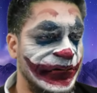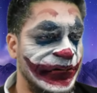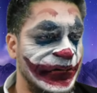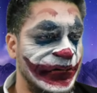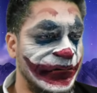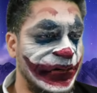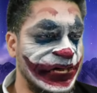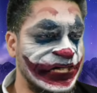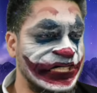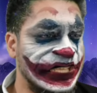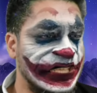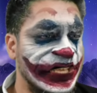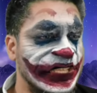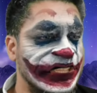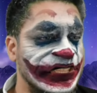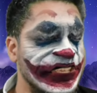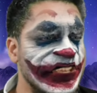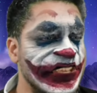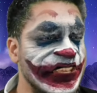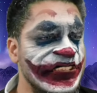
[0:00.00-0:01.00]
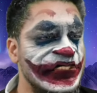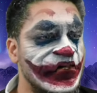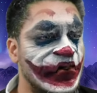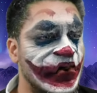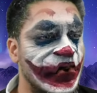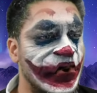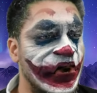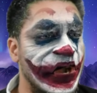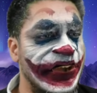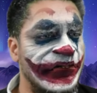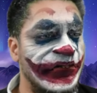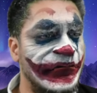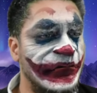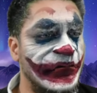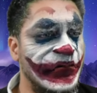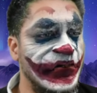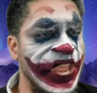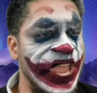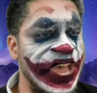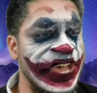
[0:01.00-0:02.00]
But things go
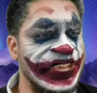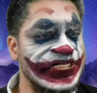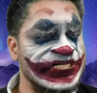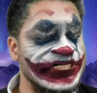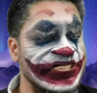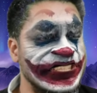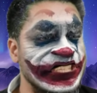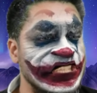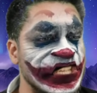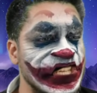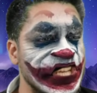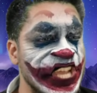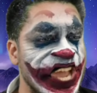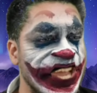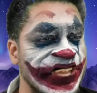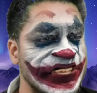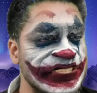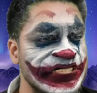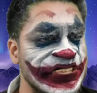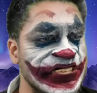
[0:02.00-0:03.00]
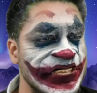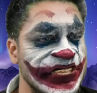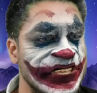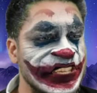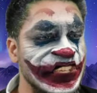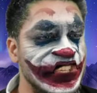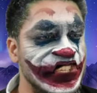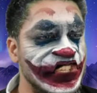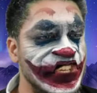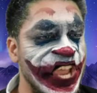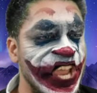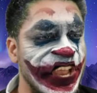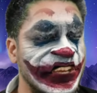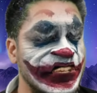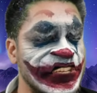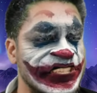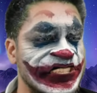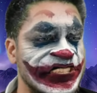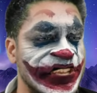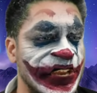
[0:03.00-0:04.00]
awry as the GIs
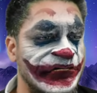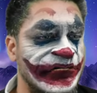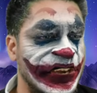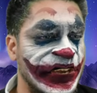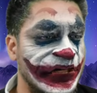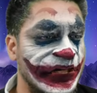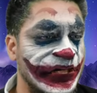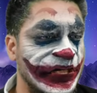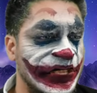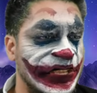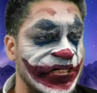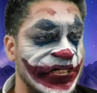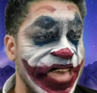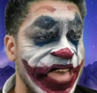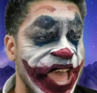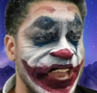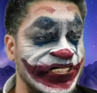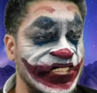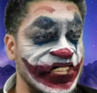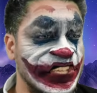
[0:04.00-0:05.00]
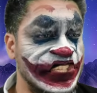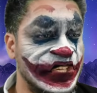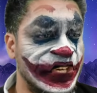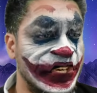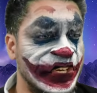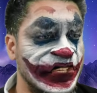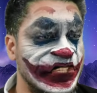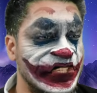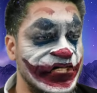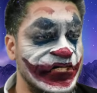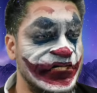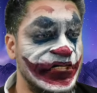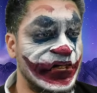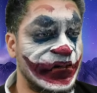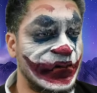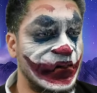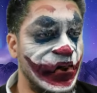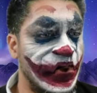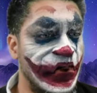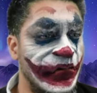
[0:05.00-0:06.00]
discover that the church is the
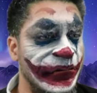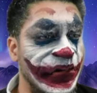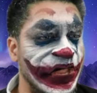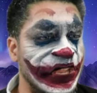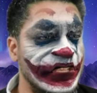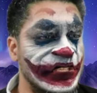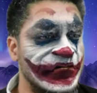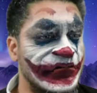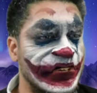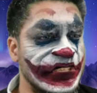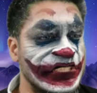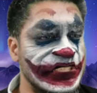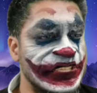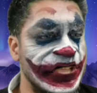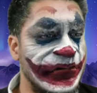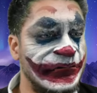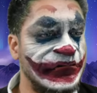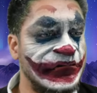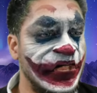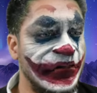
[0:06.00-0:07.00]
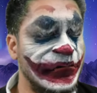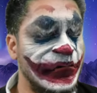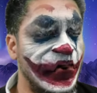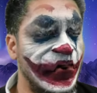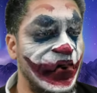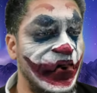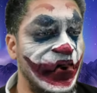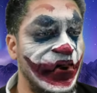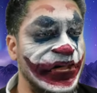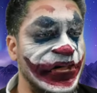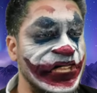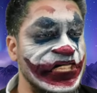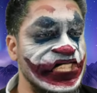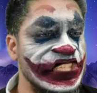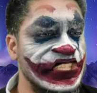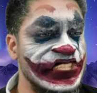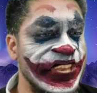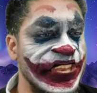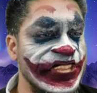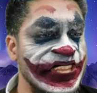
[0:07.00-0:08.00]
home base for something more much
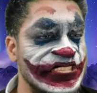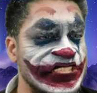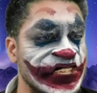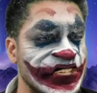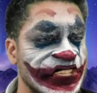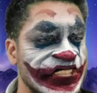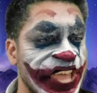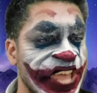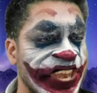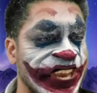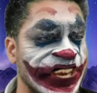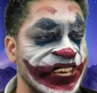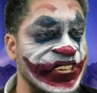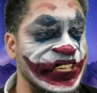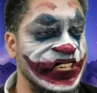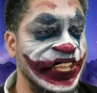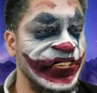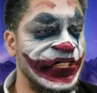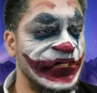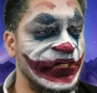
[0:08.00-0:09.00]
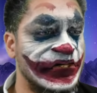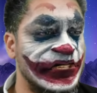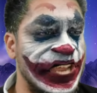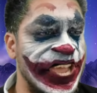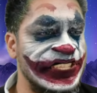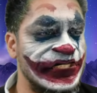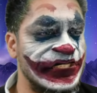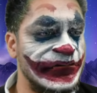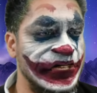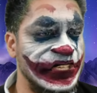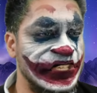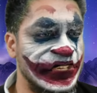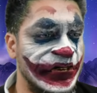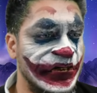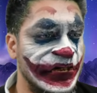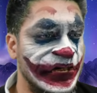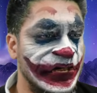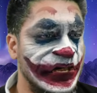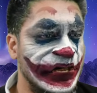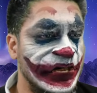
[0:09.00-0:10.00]
sinister than a radio transmitter,
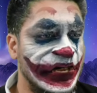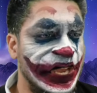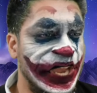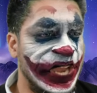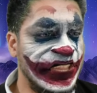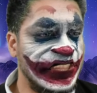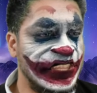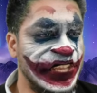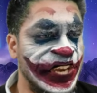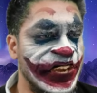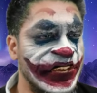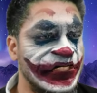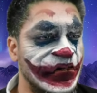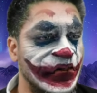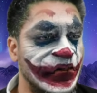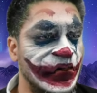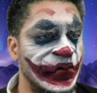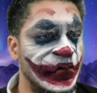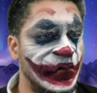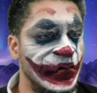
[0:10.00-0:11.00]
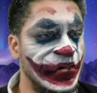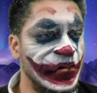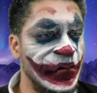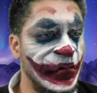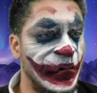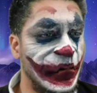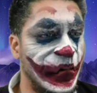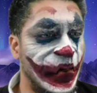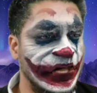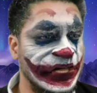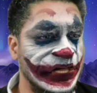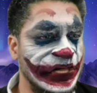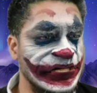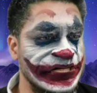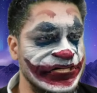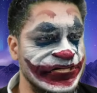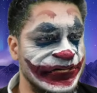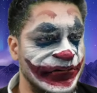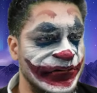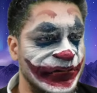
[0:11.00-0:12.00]
and they are the only
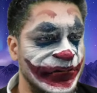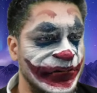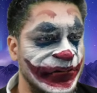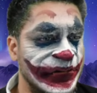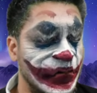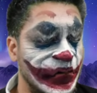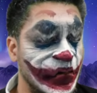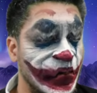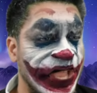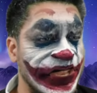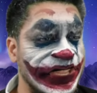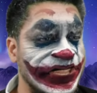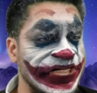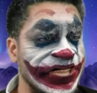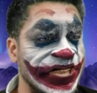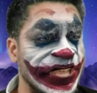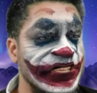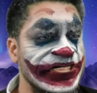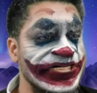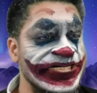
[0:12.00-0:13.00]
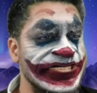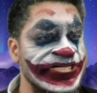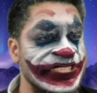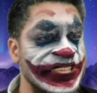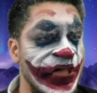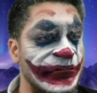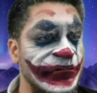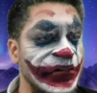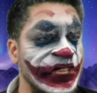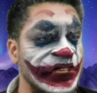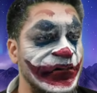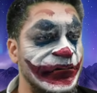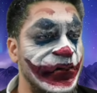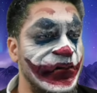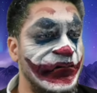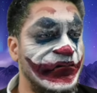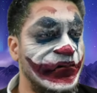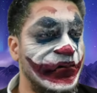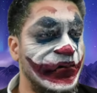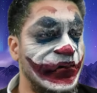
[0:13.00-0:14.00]
ones who can stop it
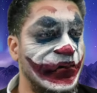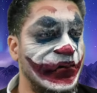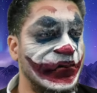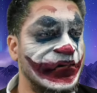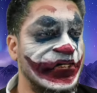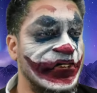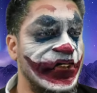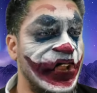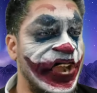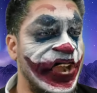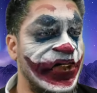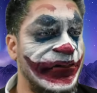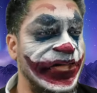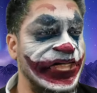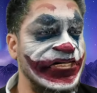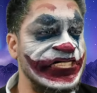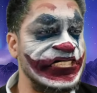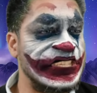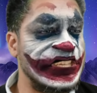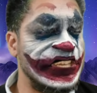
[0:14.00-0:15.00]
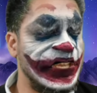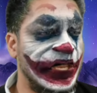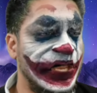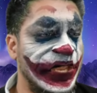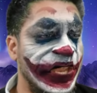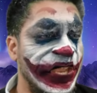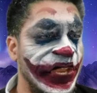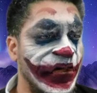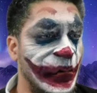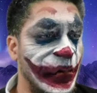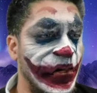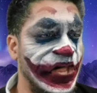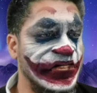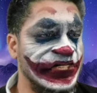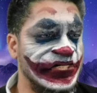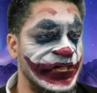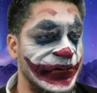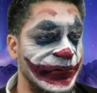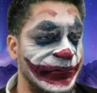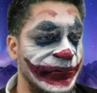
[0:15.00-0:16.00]
before the Normandy
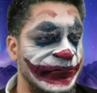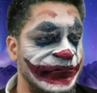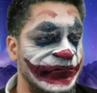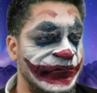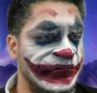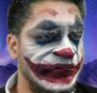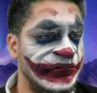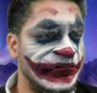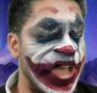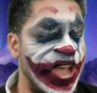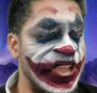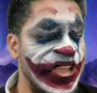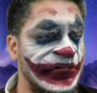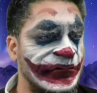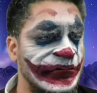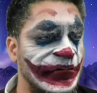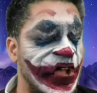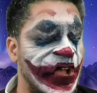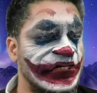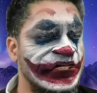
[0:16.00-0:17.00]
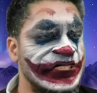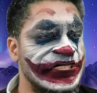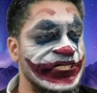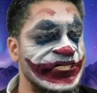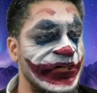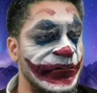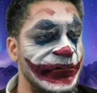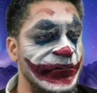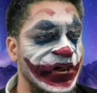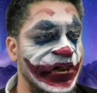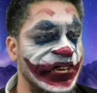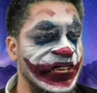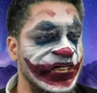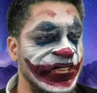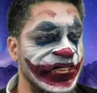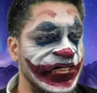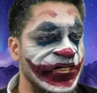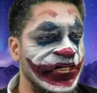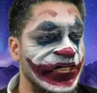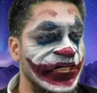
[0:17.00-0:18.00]
invasion. That plot
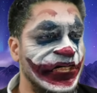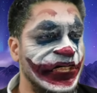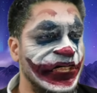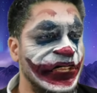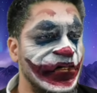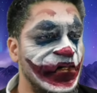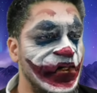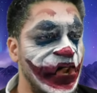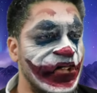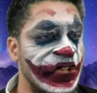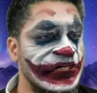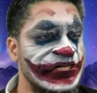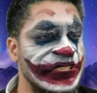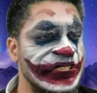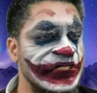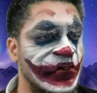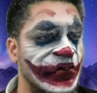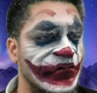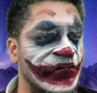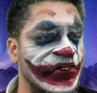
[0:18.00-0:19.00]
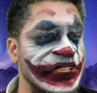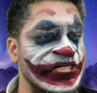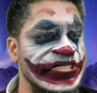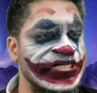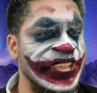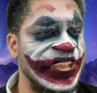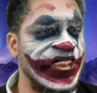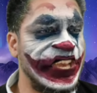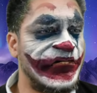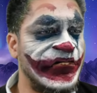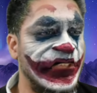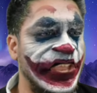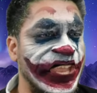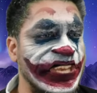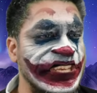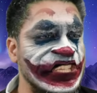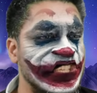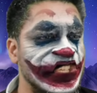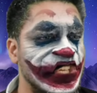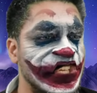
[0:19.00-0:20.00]
summary glosses over a
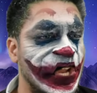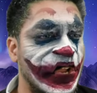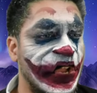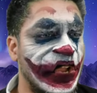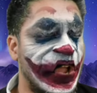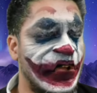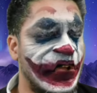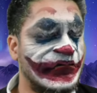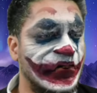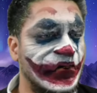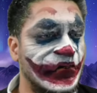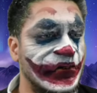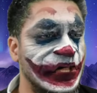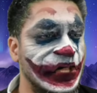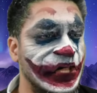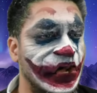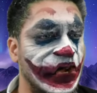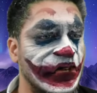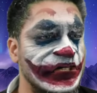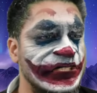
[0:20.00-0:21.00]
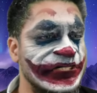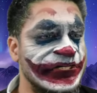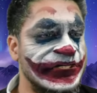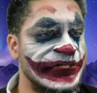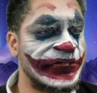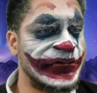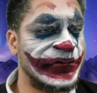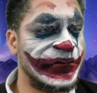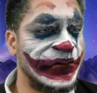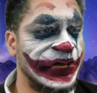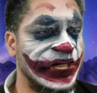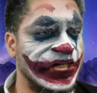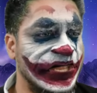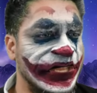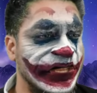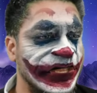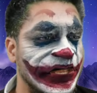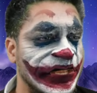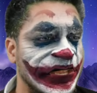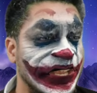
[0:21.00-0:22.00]
significant chunk of Overlord's story
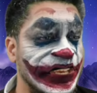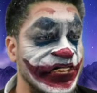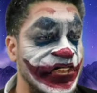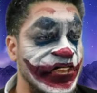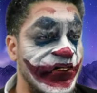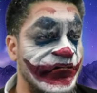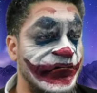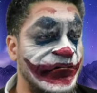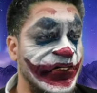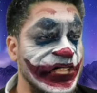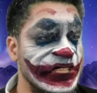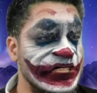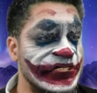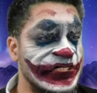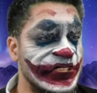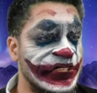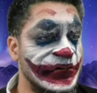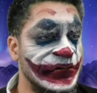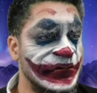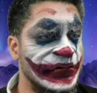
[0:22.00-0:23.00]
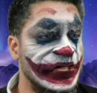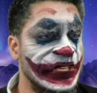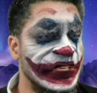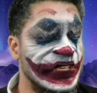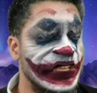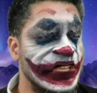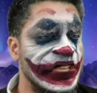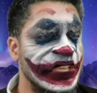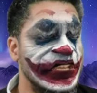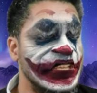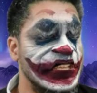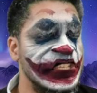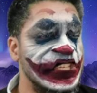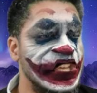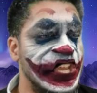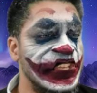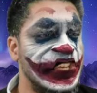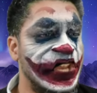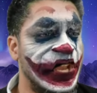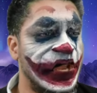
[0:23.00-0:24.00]
in deference to the
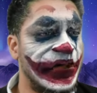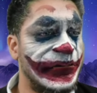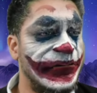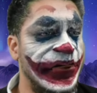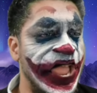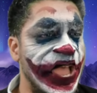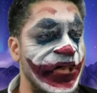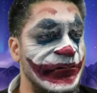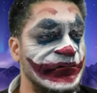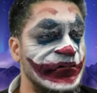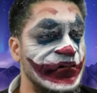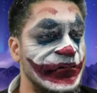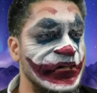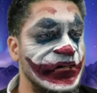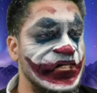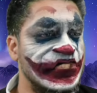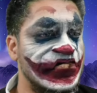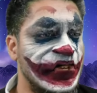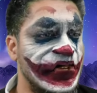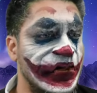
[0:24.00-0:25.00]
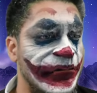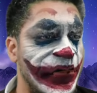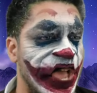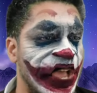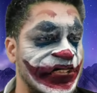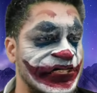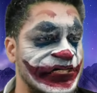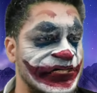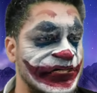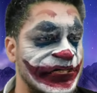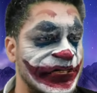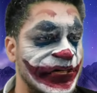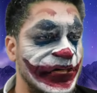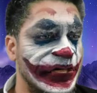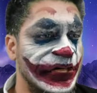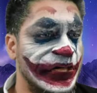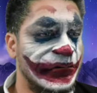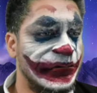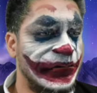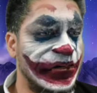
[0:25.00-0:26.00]
J.J. Abrams mystery box.
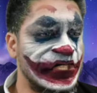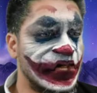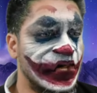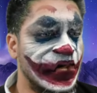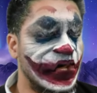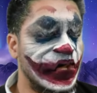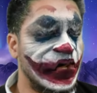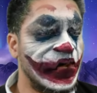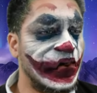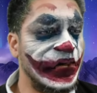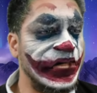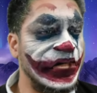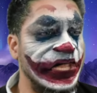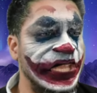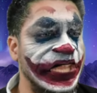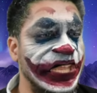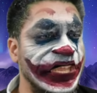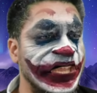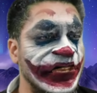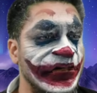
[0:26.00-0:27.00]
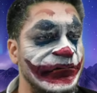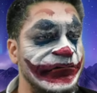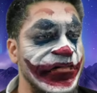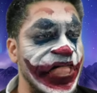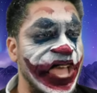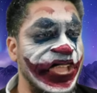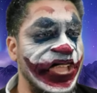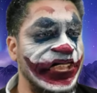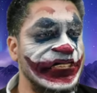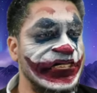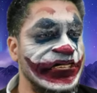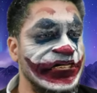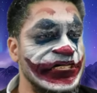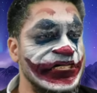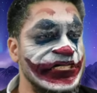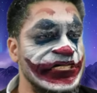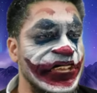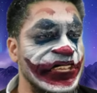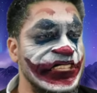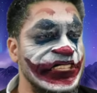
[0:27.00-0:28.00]
But going in blind
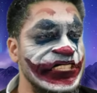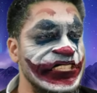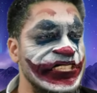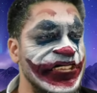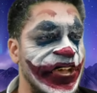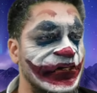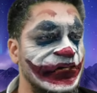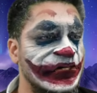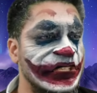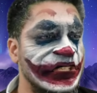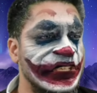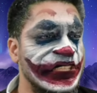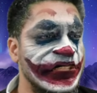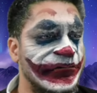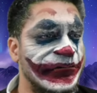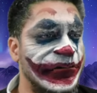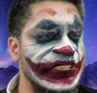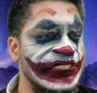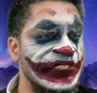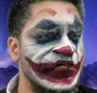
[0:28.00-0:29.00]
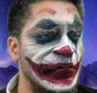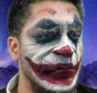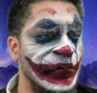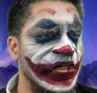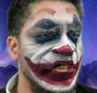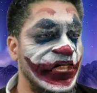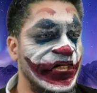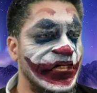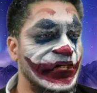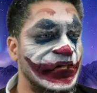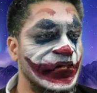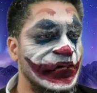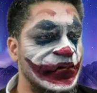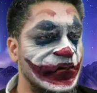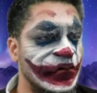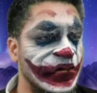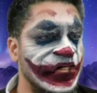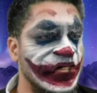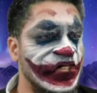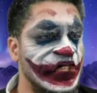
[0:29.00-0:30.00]
is undoubtedly the best way
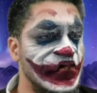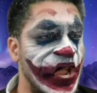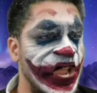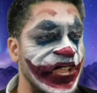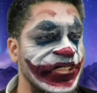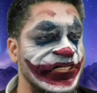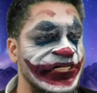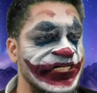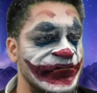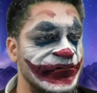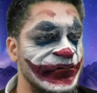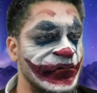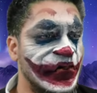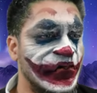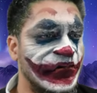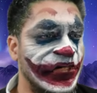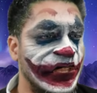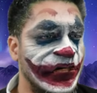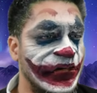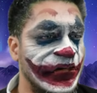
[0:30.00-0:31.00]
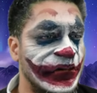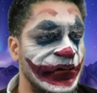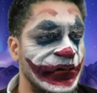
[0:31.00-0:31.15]
to enjoy this movie.